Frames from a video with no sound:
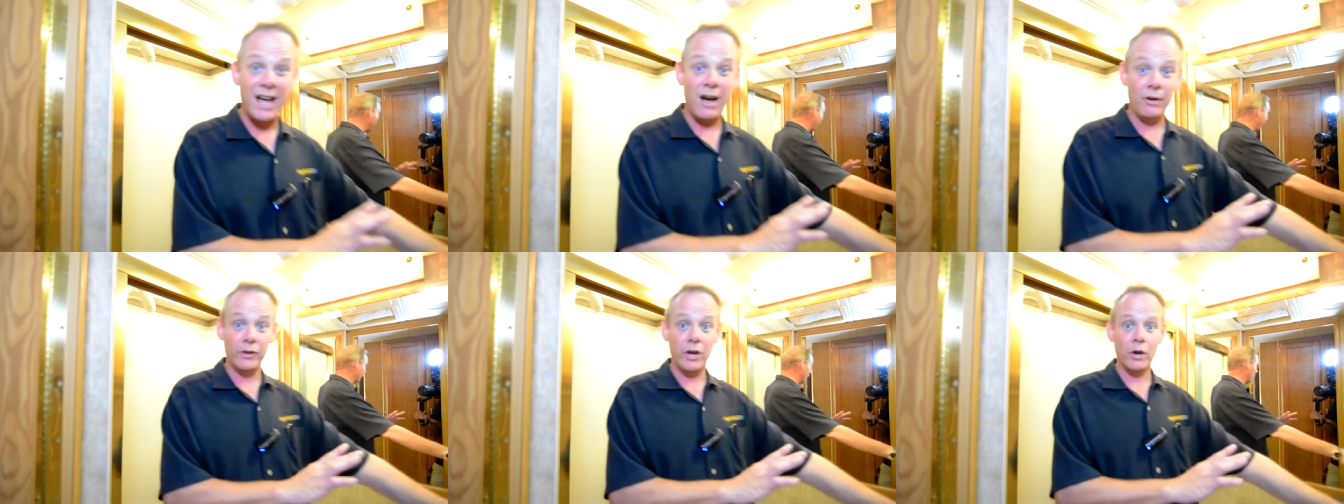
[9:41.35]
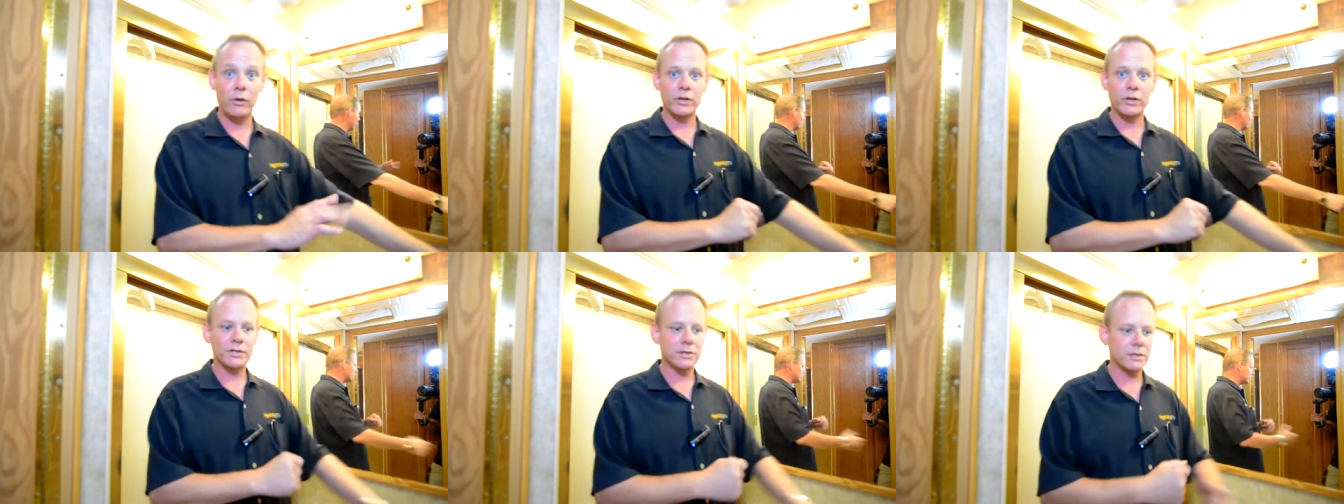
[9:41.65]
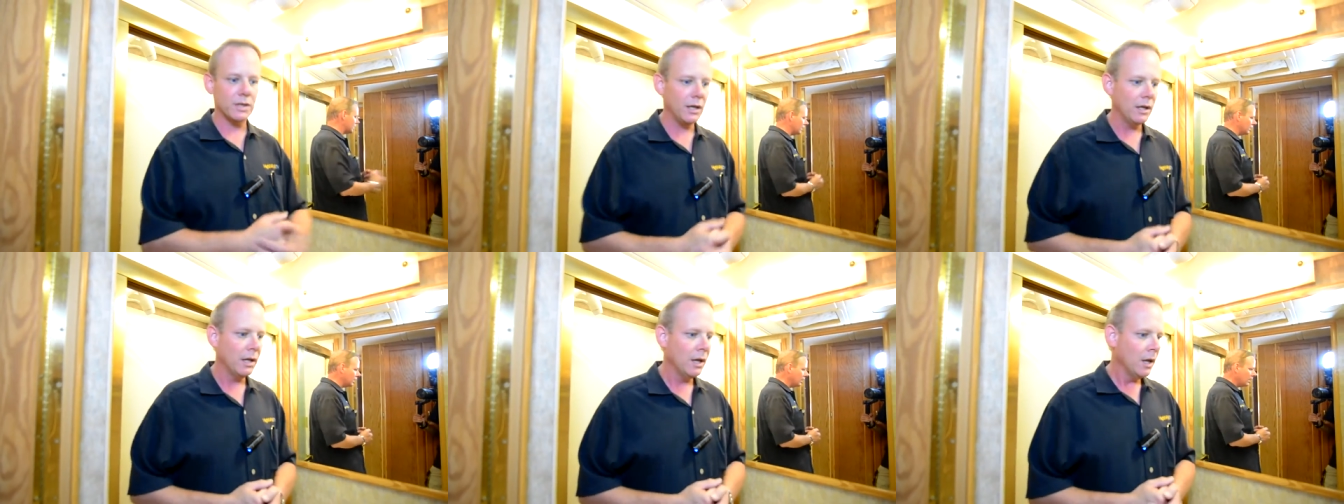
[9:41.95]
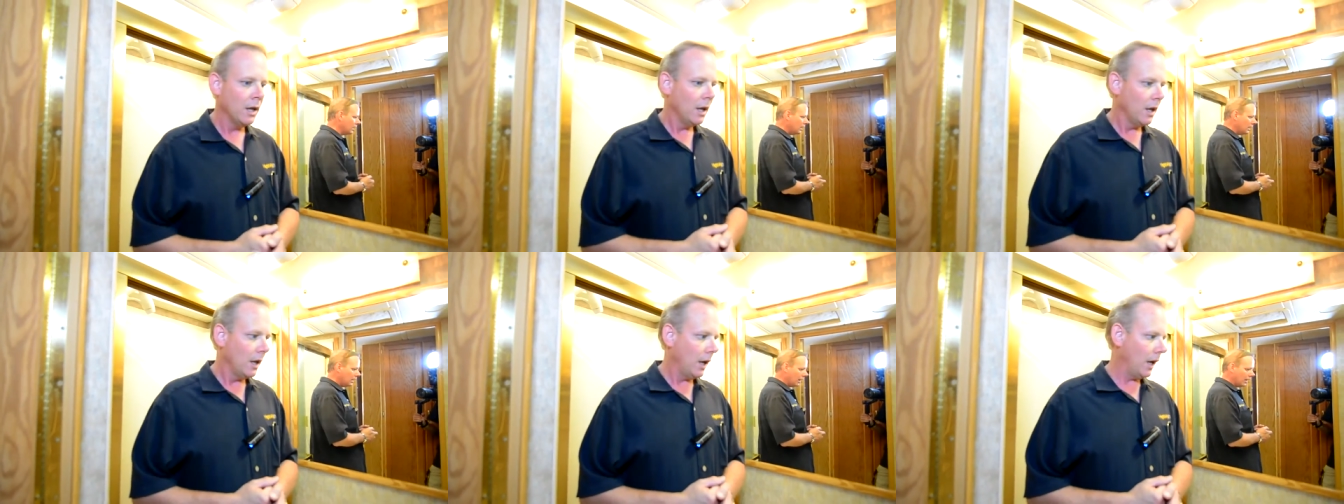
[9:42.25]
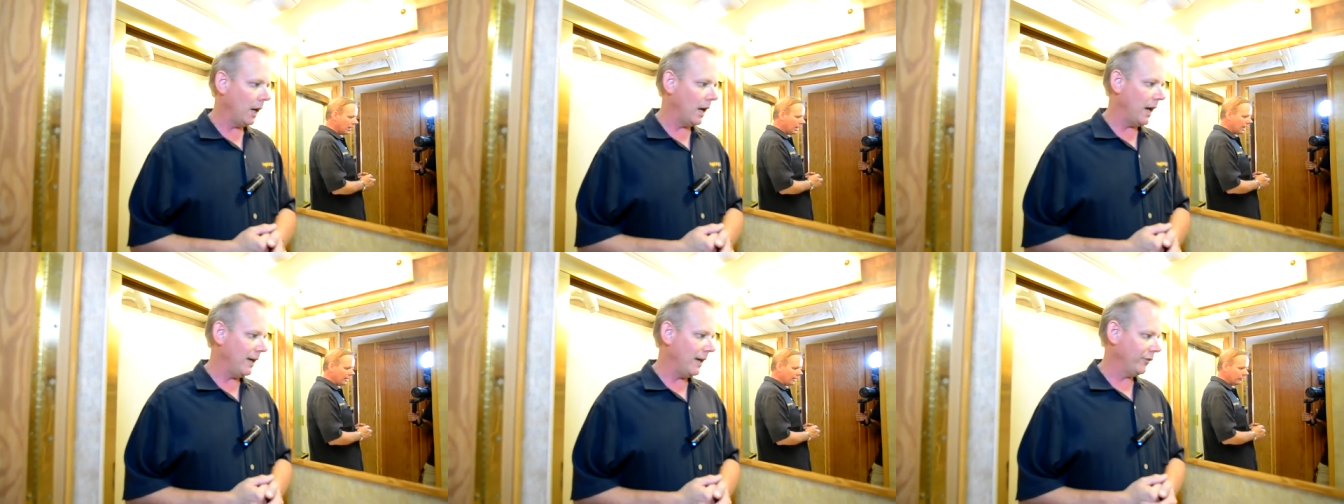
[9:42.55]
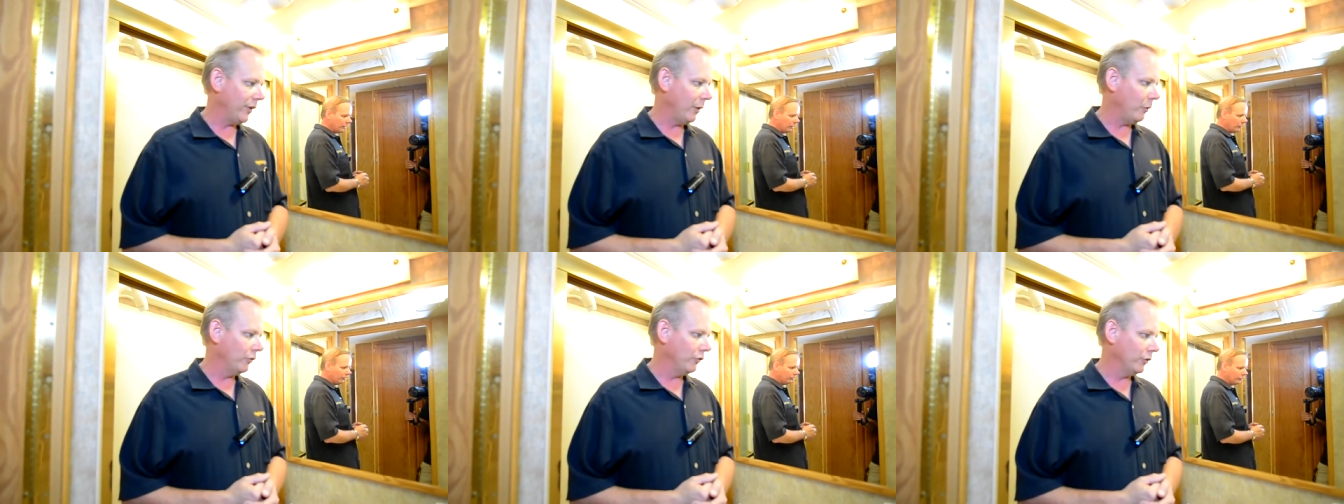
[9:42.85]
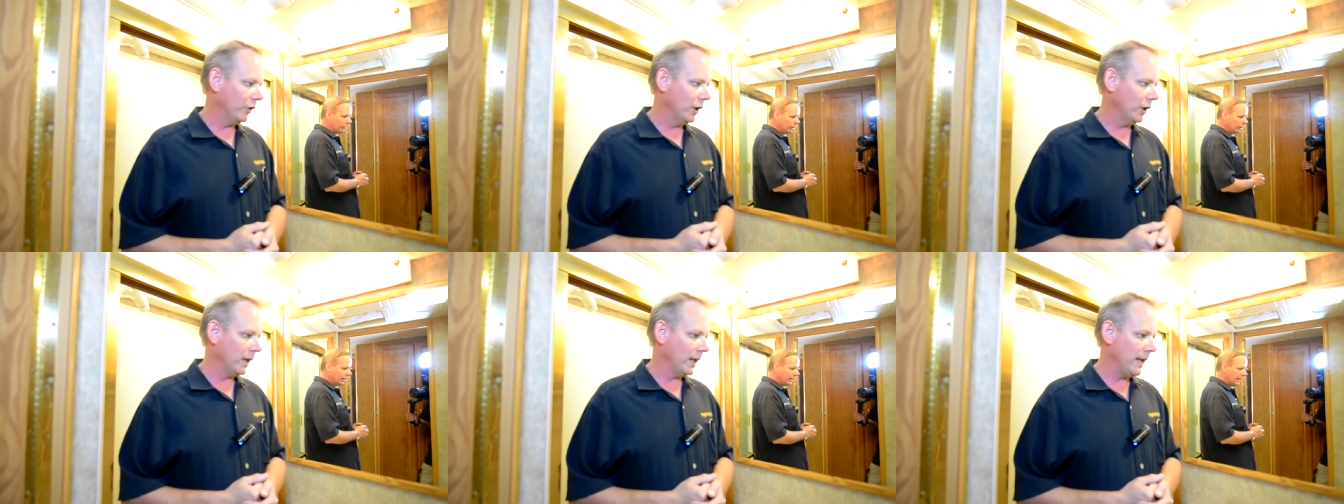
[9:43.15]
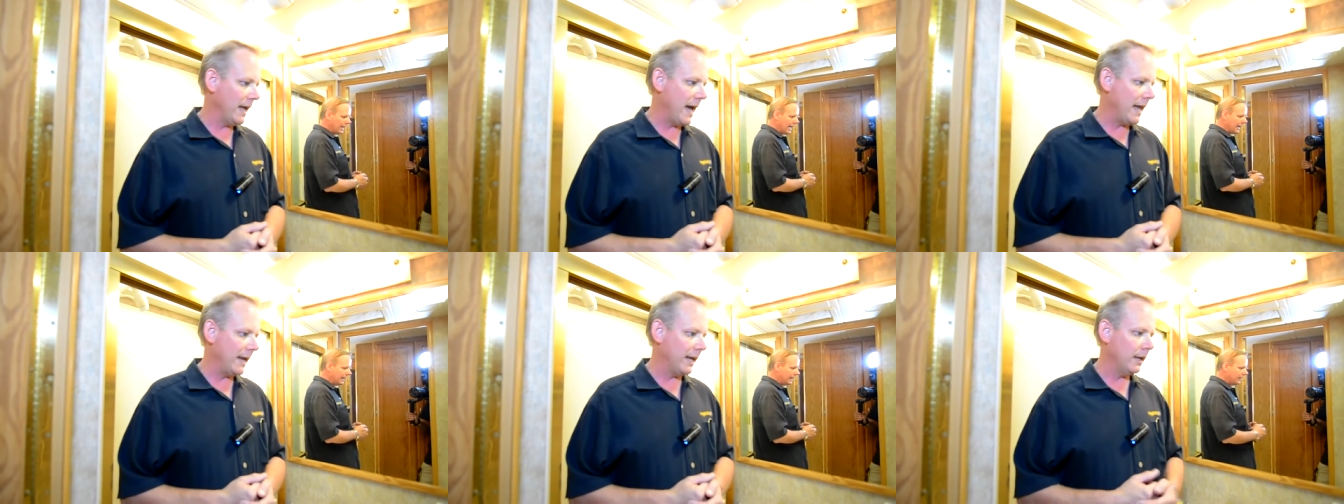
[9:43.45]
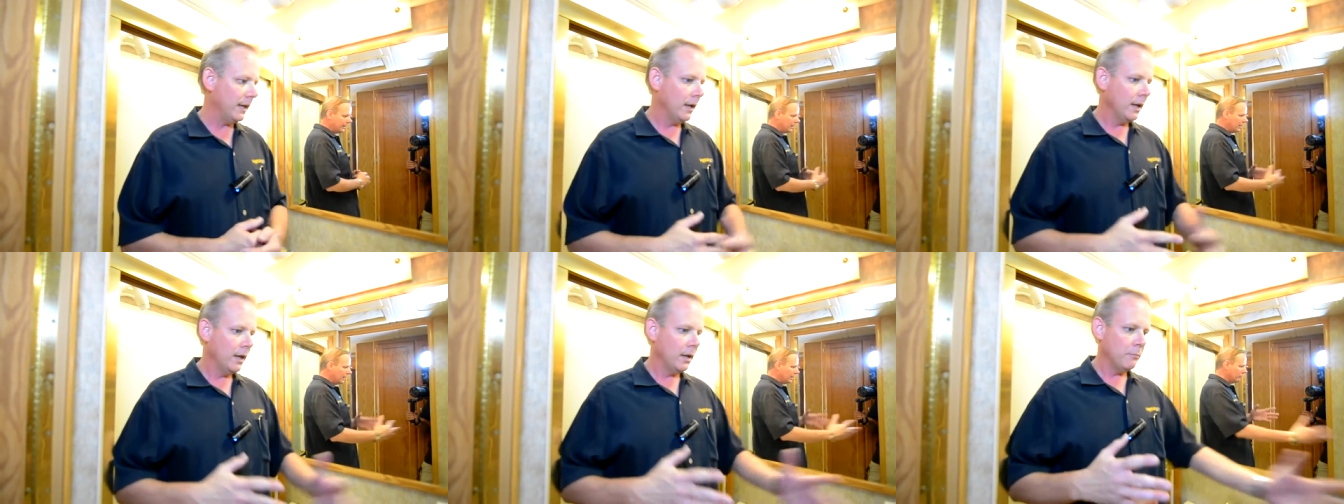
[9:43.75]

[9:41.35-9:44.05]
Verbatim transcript: now noticed it uh, as I was looking at it,